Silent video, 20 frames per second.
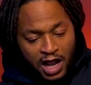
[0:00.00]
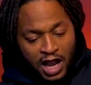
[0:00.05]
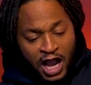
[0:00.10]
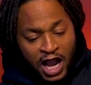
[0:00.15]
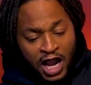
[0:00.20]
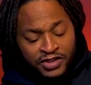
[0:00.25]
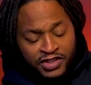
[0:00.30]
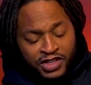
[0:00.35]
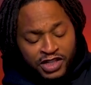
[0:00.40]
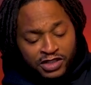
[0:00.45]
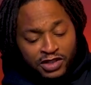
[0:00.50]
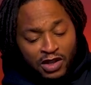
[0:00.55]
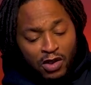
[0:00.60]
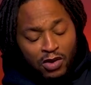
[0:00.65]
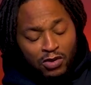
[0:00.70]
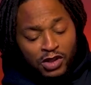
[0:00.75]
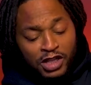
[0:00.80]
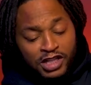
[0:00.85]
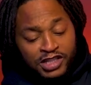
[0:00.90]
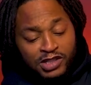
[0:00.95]
I just
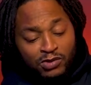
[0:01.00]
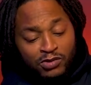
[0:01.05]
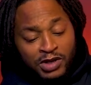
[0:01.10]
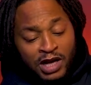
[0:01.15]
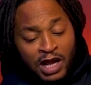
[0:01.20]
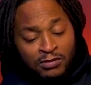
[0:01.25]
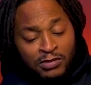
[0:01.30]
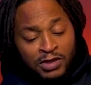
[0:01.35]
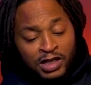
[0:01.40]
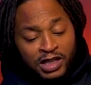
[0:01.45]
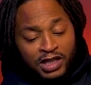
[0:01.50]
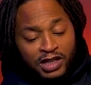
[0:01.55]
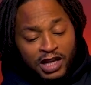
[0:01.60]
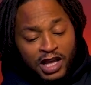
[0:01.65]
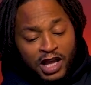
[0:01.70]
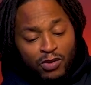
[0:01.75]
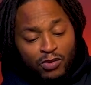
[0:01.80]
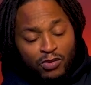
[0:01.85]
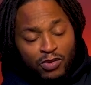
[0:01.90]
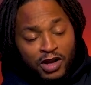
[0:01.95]
don't listen. When I'm looking
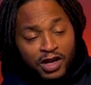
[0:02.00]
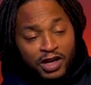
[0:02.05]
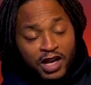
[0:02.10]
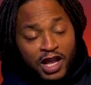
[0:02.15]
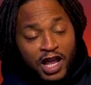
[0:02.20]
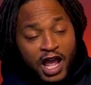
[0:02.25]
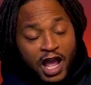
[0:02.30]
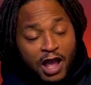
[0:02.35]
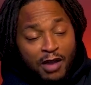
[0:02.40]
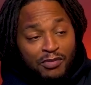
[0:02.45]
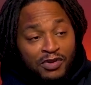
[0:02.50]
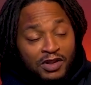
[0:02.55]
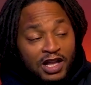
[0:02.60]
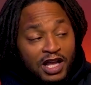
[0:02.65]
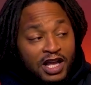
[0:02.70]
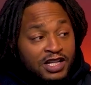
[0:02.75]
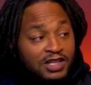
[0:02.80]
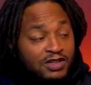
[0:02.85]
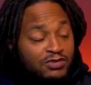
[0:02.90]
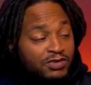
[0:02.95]
at what happened
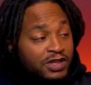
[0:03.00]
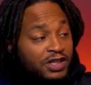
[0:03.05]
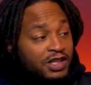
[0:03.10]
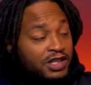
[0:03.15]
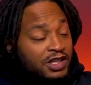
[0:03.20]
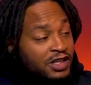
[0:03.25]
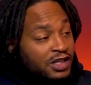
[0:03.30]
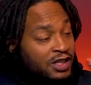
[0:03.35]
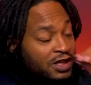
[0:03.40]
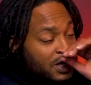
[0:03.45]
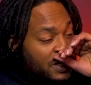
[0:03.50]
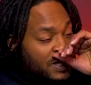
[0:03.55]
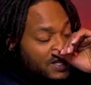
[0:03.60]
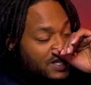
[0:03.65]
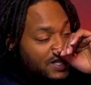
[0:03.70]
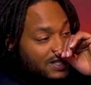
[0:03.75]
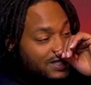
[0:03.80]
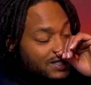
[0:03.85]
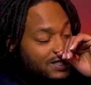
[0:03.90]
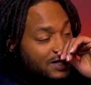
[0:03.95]
last week
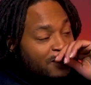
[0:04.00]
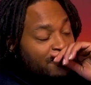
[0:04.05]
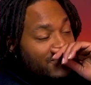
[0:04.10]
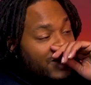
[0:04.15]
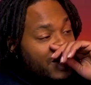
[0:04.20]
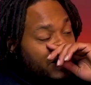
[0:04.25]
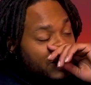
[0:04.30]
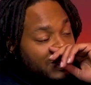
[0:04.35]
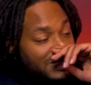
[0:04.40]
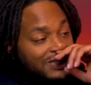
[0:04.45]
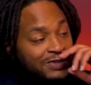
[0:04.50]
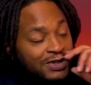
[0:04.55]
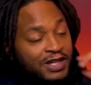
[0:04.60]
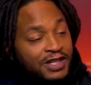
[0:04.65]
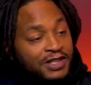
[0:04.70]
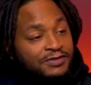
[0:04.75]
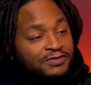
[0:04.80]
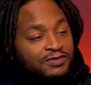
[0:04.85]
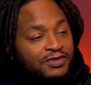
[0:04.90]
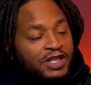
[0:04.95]
to the Vikings,
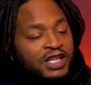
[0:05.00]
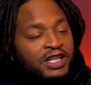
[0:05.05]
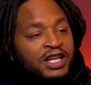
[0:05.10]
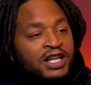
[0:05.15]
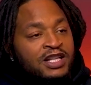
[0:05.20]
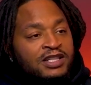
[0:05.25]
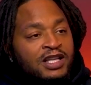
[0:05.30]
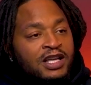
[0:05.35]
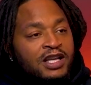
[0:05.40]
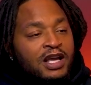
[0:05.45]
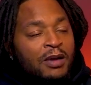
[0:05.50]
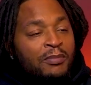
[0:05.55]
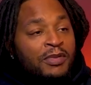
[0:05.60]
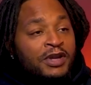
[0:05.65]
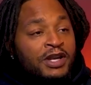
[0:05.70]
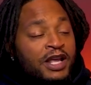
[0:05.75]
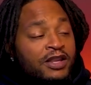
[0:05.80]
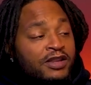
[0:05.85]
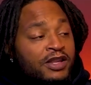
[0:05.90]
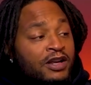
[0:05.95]
right? And yes,
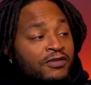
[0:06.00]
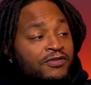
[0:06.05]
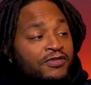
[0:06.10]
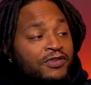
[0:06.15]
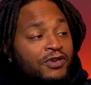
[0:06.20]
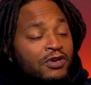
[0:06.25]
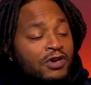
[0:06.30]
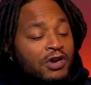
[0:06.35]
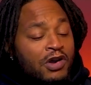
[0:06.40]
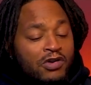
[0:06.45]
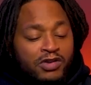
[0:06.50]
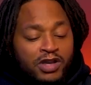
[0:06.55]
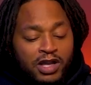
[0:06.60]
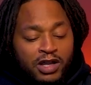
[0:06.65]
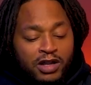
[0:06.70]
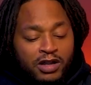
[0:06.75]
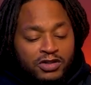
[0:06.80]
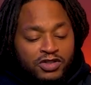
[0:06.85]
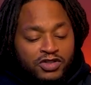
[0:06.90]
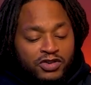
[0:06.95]
their field goal
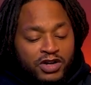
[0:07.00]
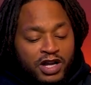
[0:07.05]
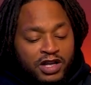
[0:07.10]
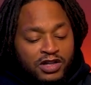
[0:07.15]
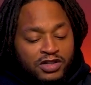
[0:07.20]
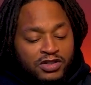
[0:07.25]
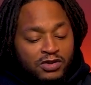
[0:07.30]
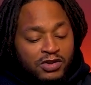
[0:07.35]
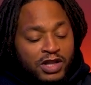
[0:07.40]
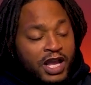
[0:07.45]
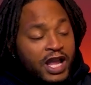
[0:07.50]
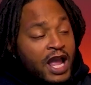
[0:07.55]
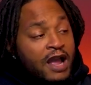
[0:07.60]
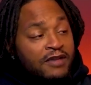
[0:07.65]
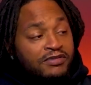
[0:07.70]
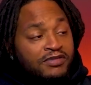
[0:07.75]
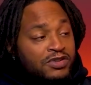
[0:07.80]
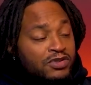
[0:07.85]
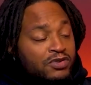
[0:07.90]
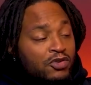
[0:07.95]
kicker's trash, so they have
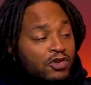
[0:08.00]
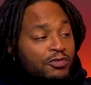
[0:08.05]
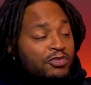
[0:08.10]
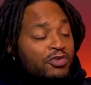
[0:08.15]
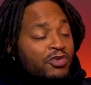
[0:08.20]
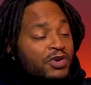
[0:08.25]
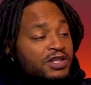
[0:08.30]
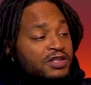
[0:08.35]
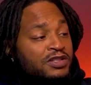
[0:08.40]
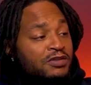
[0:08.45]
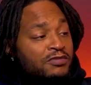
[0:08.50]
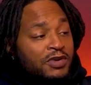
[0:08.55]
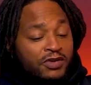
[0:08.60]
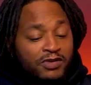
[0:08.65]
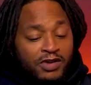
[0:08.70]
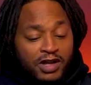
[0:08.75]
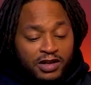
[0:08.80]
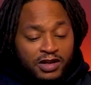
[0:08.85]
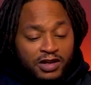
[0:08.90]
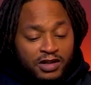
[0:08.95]
to score points to me
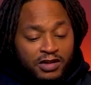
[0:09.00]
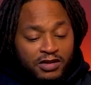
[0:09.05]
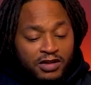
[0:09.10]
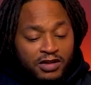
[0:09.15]
right now.